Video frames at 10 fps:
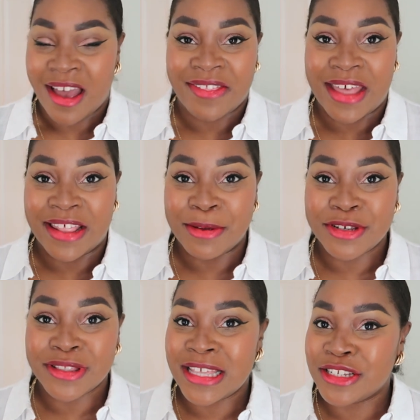and they're
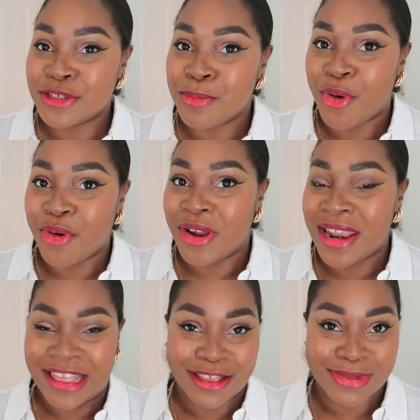just more
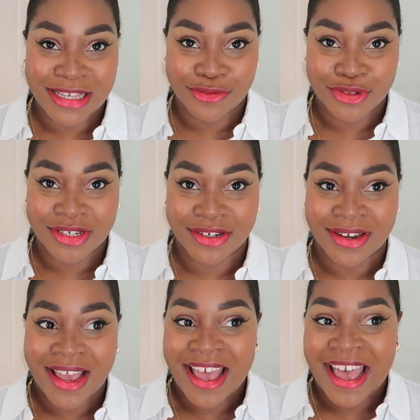lend themselves
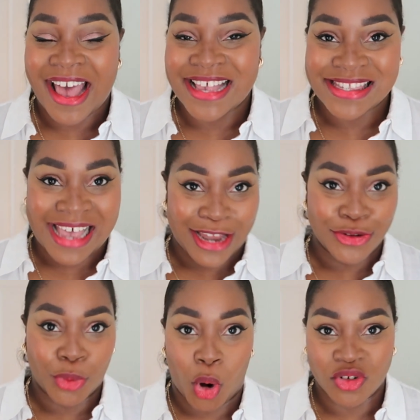to a
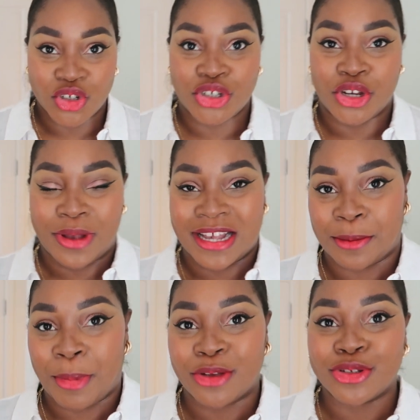sandal or a shoe as
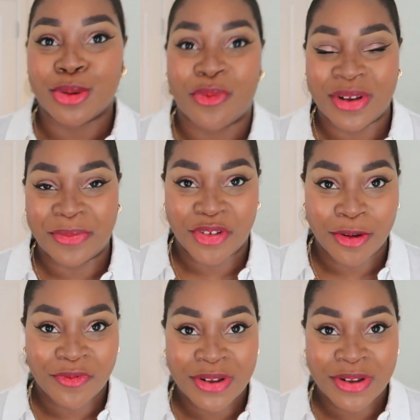opposed to a flip-flop.